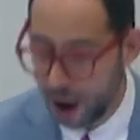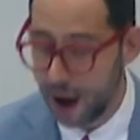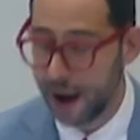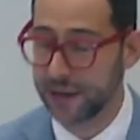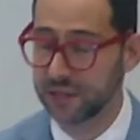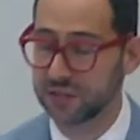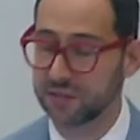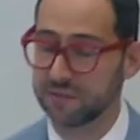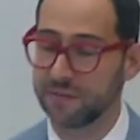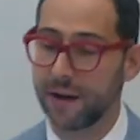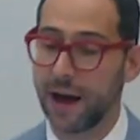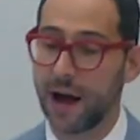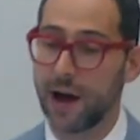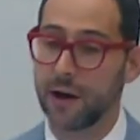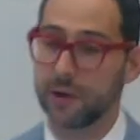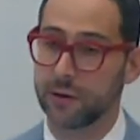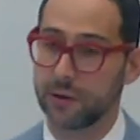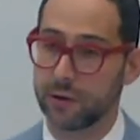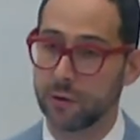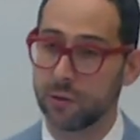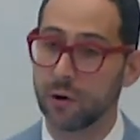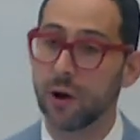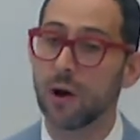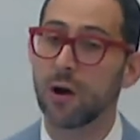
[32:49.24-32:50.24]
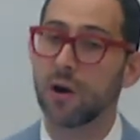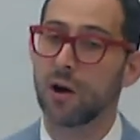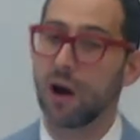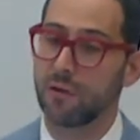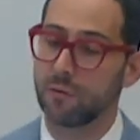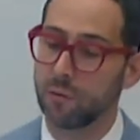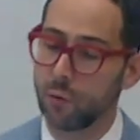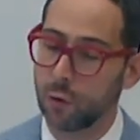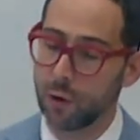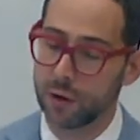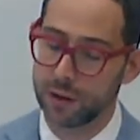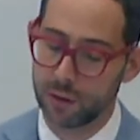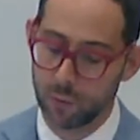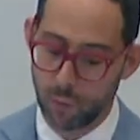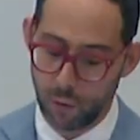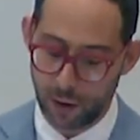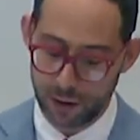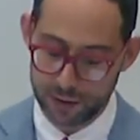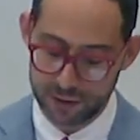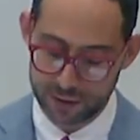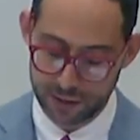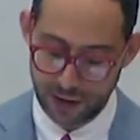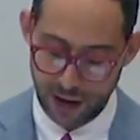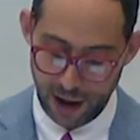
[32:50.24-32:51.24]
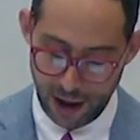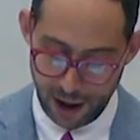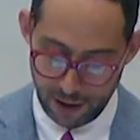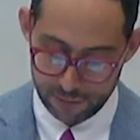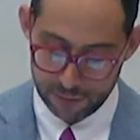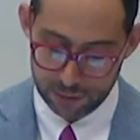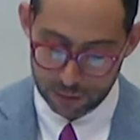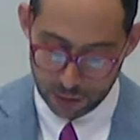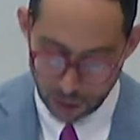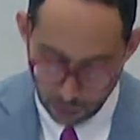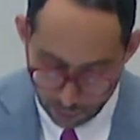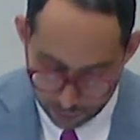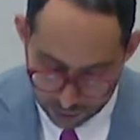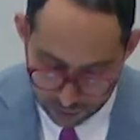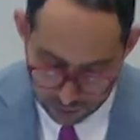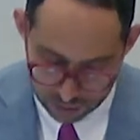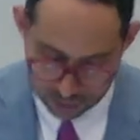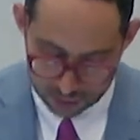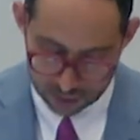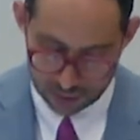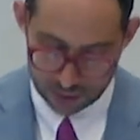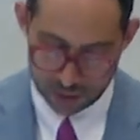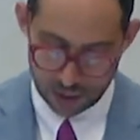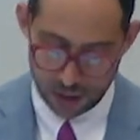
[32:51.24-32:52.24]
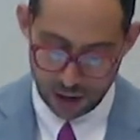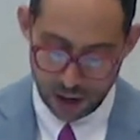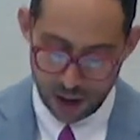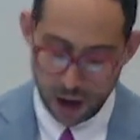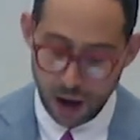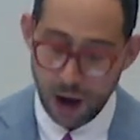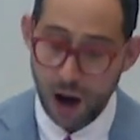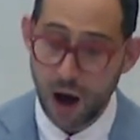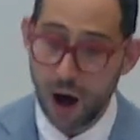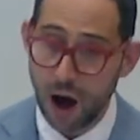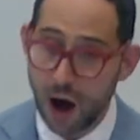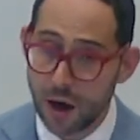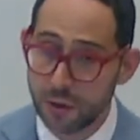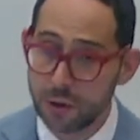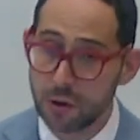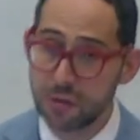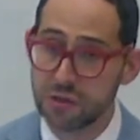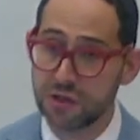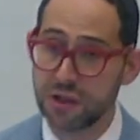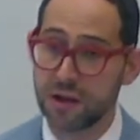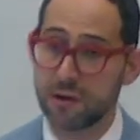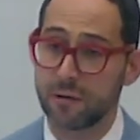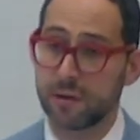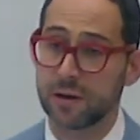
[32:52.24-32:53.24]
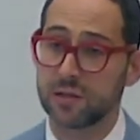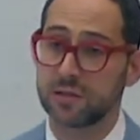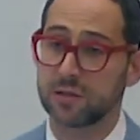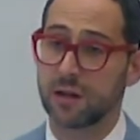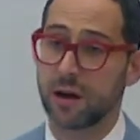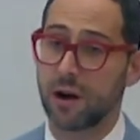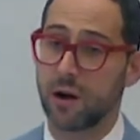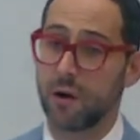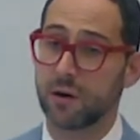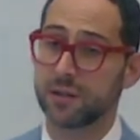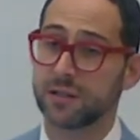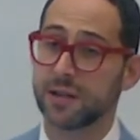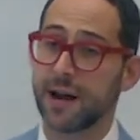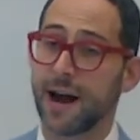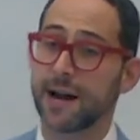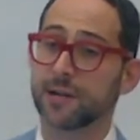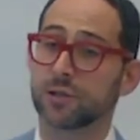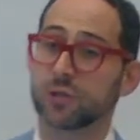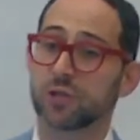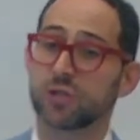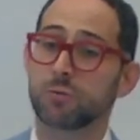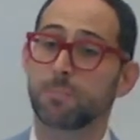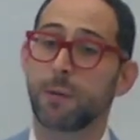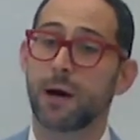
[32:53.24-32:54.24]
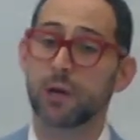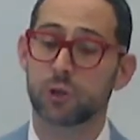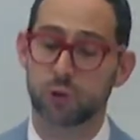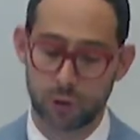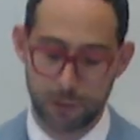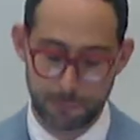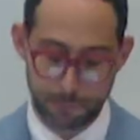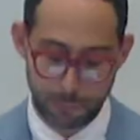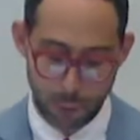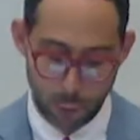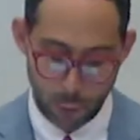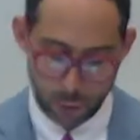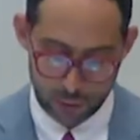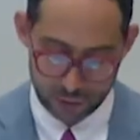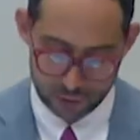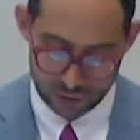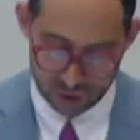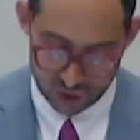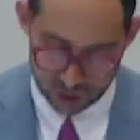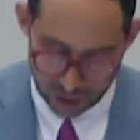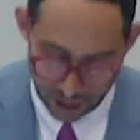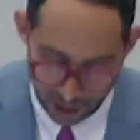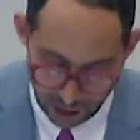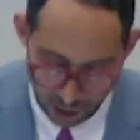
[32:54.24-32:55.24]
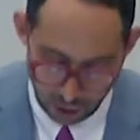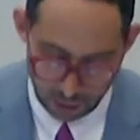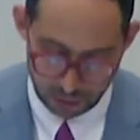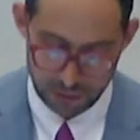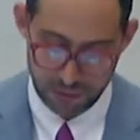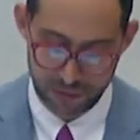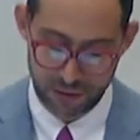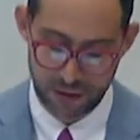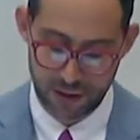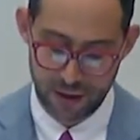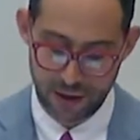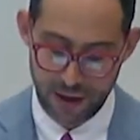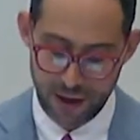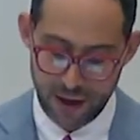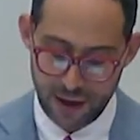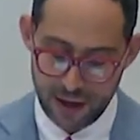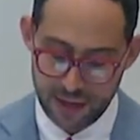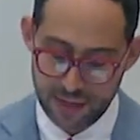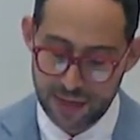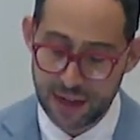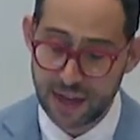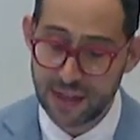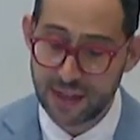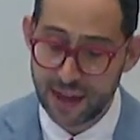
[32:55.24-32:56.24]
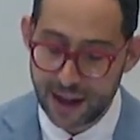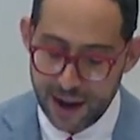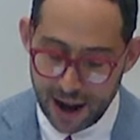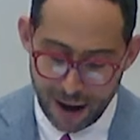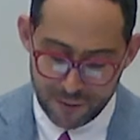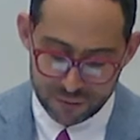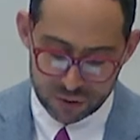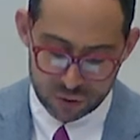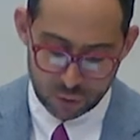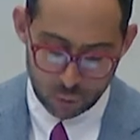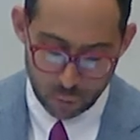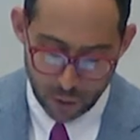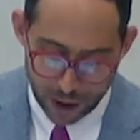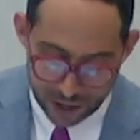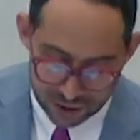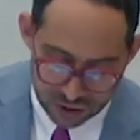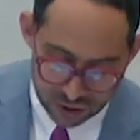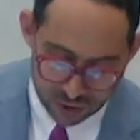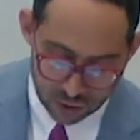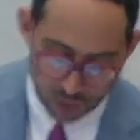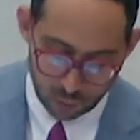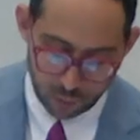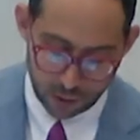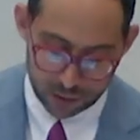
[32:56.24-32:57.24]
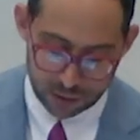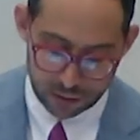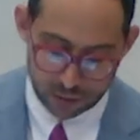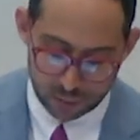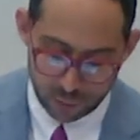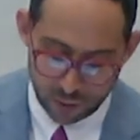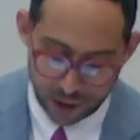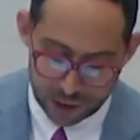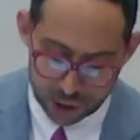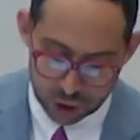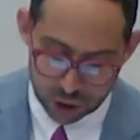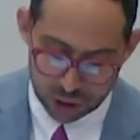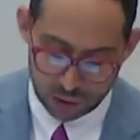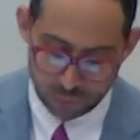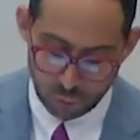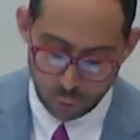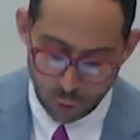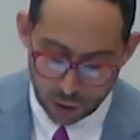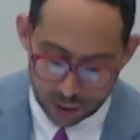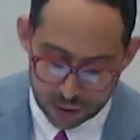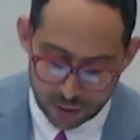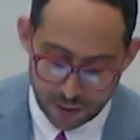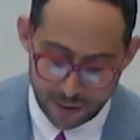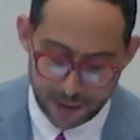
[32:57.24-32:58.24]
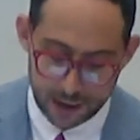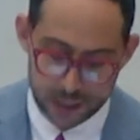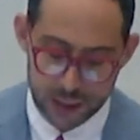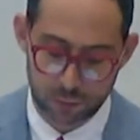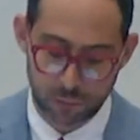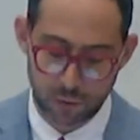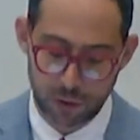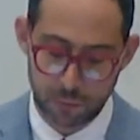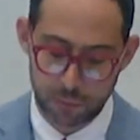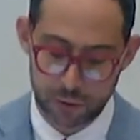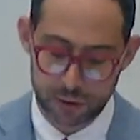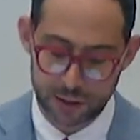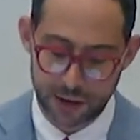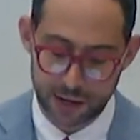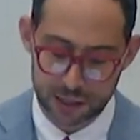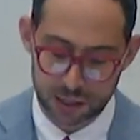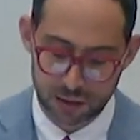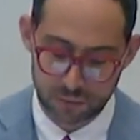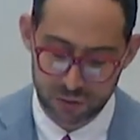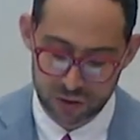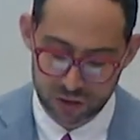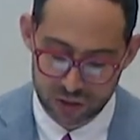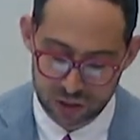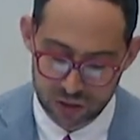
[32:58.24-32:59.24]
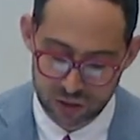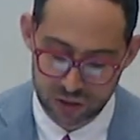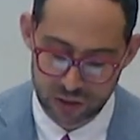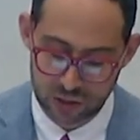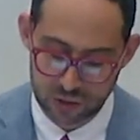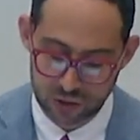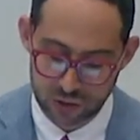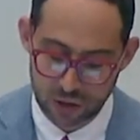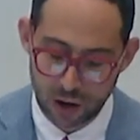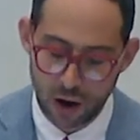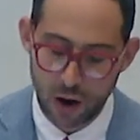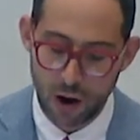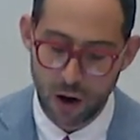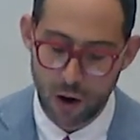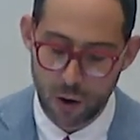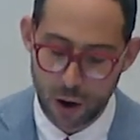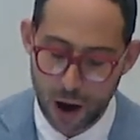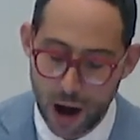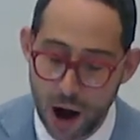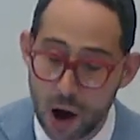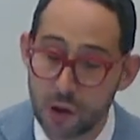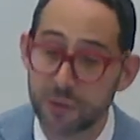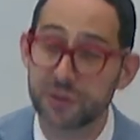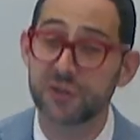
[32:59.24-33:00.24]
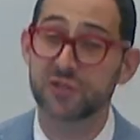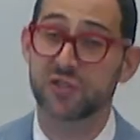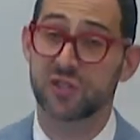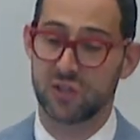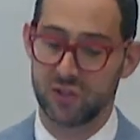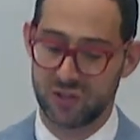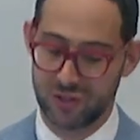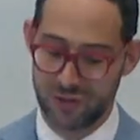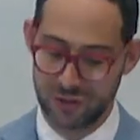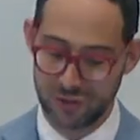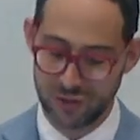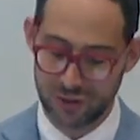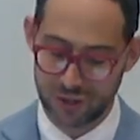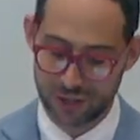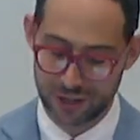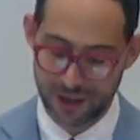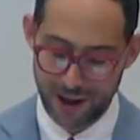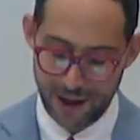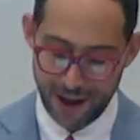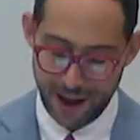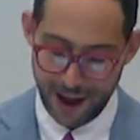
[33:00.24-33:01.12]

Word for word: highest value, avoid the ones that have the lowest. Other theories, though, attach a special importance to health. They then have to wrestle whether the question of what kinds of reproductive assistance are health assistance